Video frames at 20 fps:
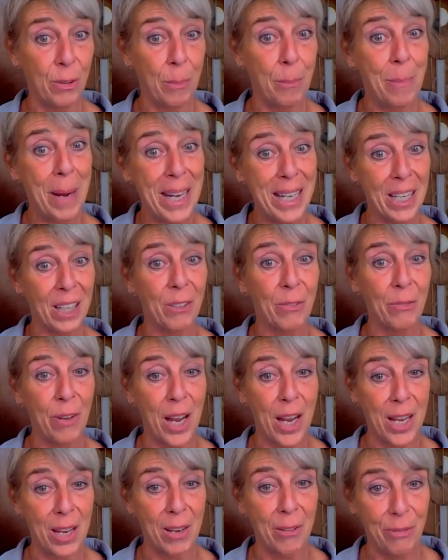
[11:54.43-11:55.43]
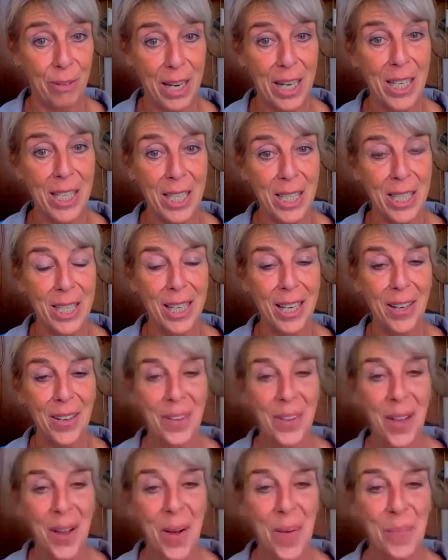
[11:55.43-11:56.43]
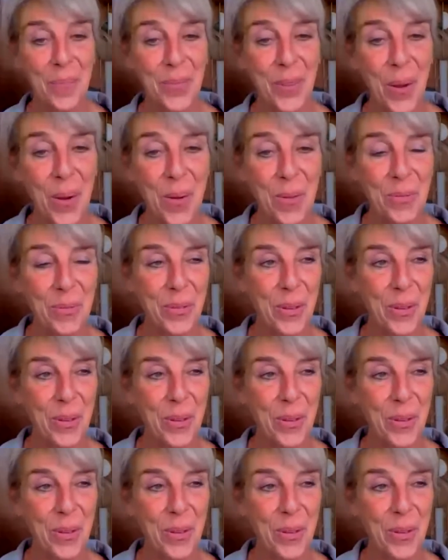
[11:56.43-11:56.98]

manic phase of